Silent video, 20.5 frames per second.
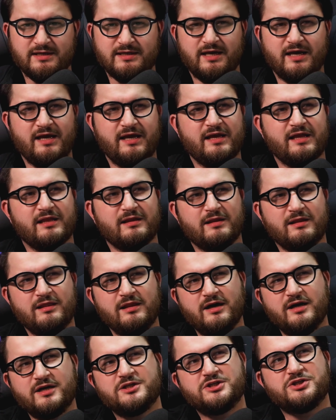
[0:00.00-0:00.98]
a
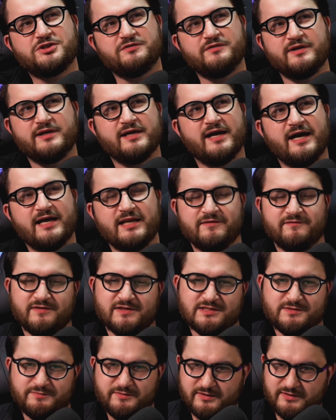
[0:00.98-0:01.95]
luxury kind of
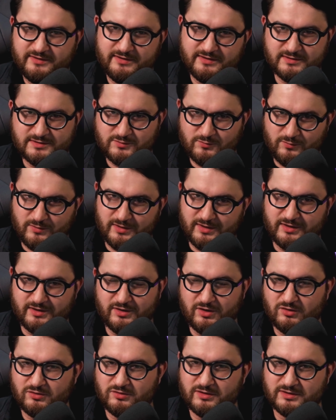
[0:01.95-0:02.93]
experience where
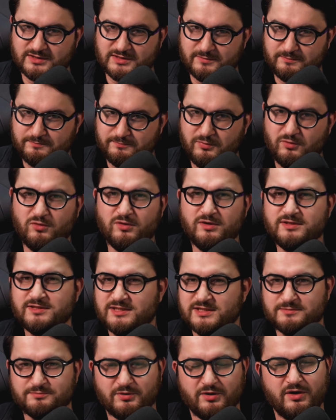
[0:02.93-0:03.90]
your support
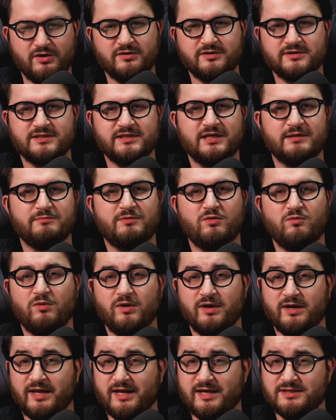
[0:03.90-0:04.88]
is priority number
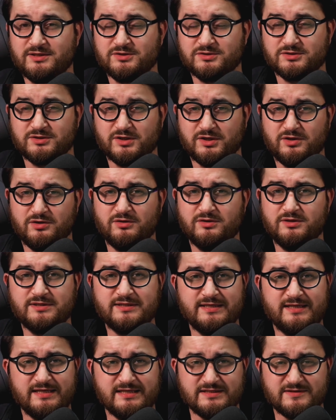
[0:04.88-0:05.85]
one and your
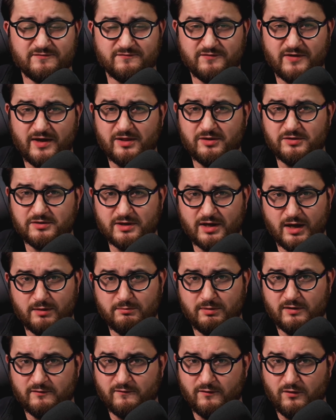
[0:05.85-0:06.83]
security is valued
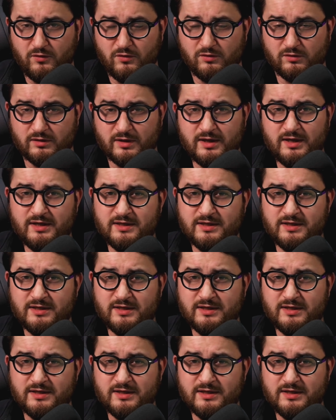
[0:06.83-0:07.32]
above all.